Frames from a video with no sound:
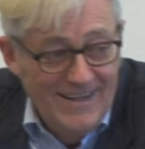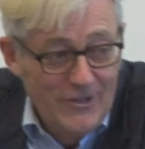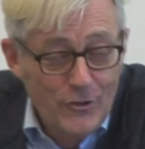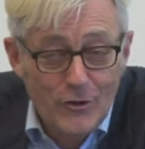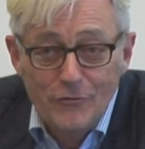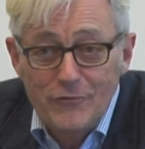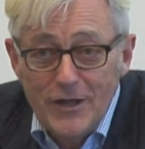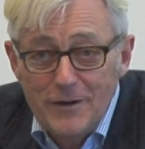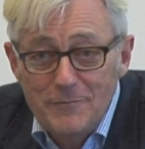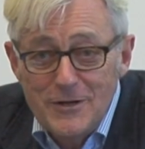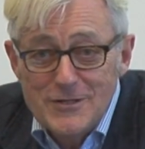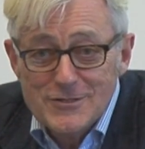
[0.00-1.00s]
I don't know if
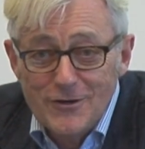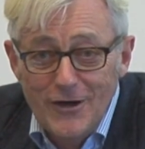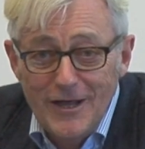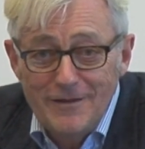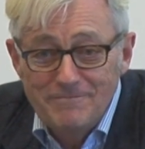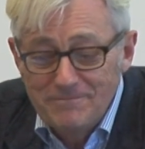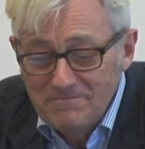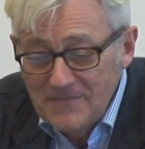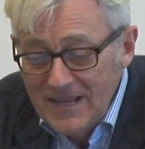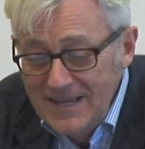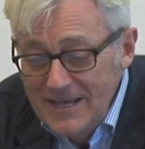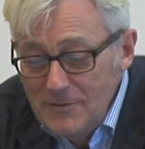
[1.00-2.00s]
anybody saw it,
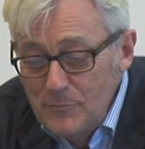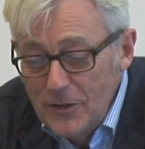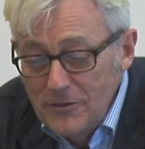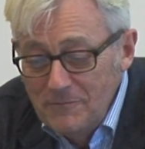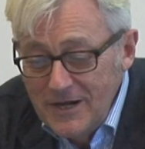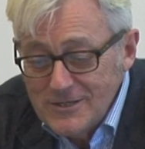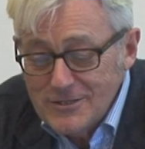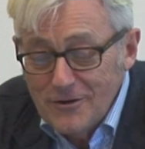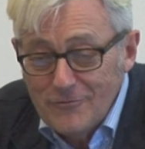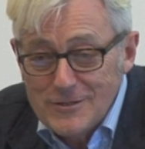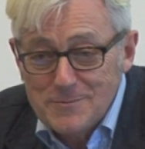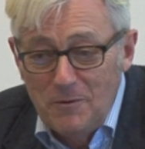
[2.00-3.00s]
But the minister
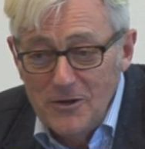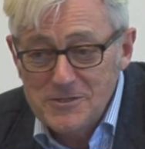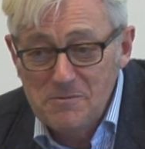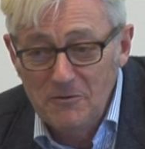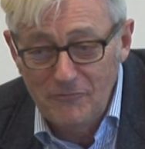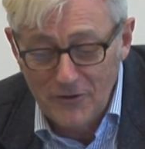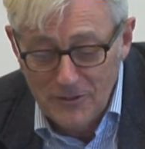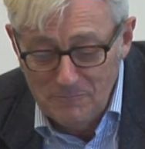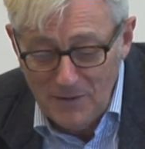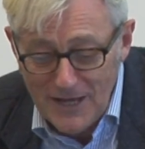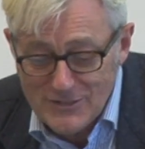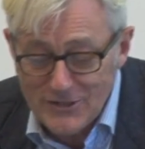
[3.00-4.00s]
responsible for the
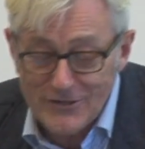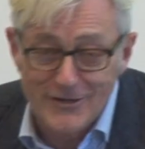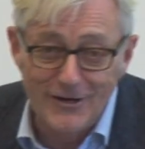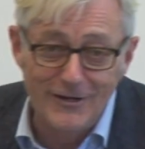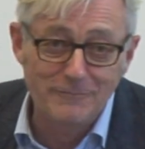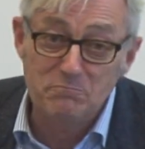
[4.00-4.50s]
badger cull